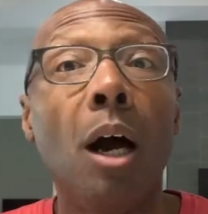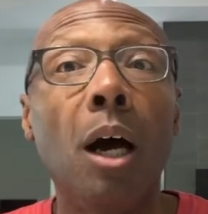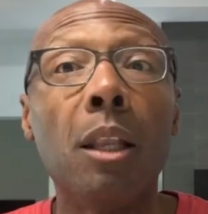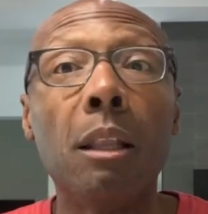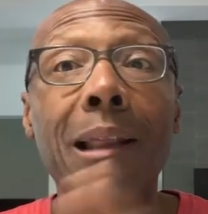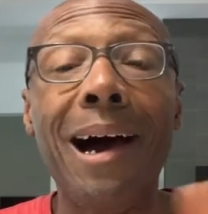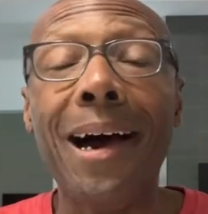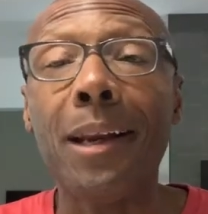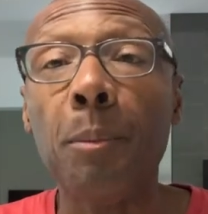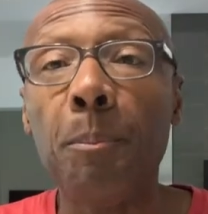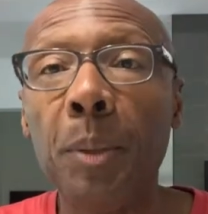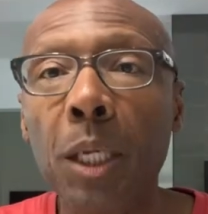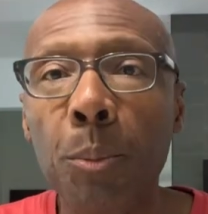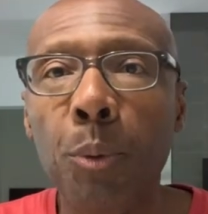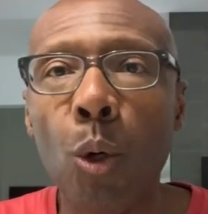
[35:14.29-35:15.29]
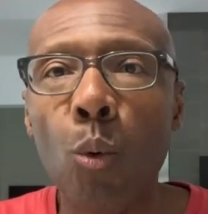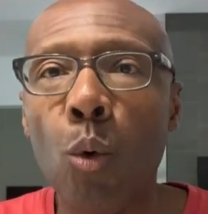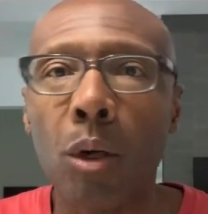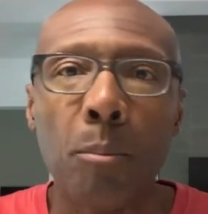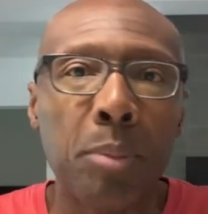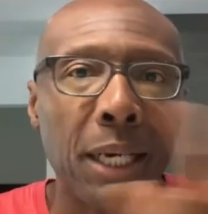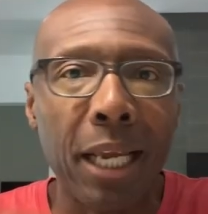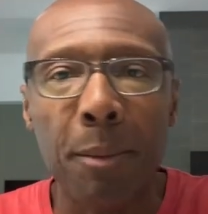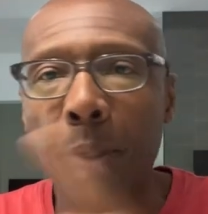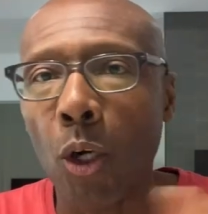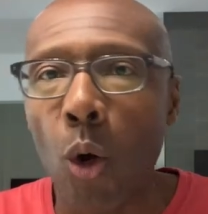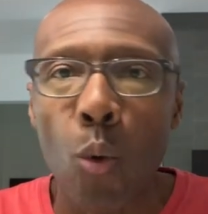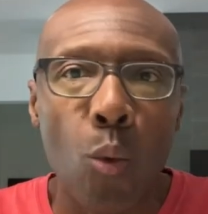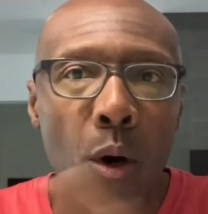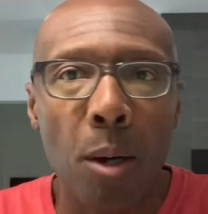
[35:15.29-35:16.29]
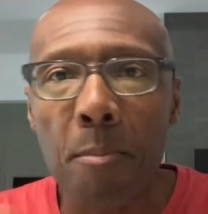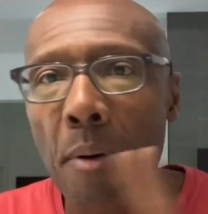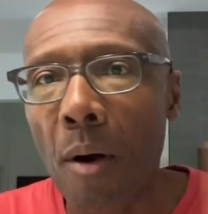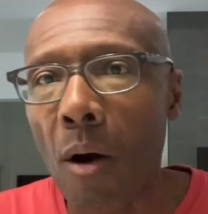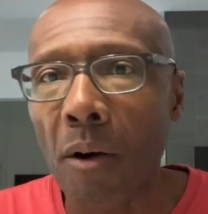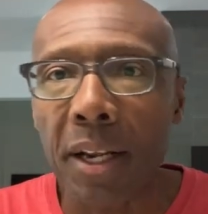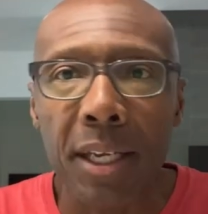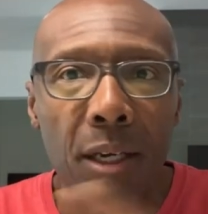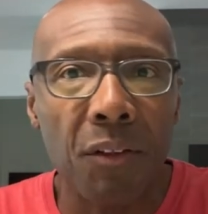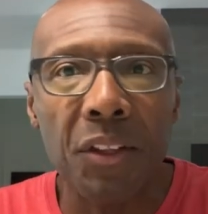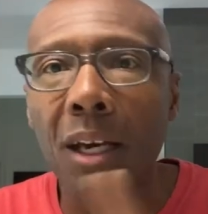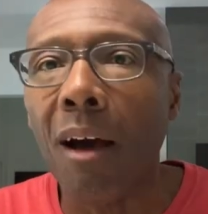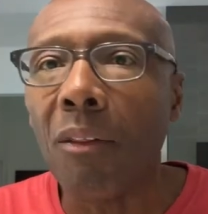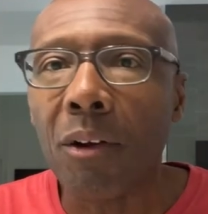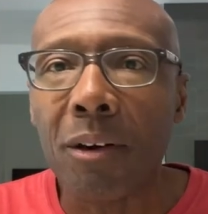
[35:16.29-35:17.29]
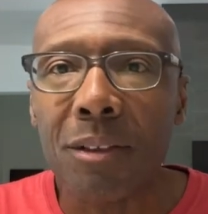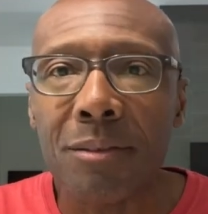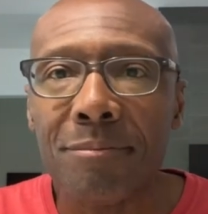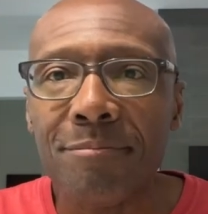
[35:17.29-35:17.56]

A lot of people want to blame it on one party or the other.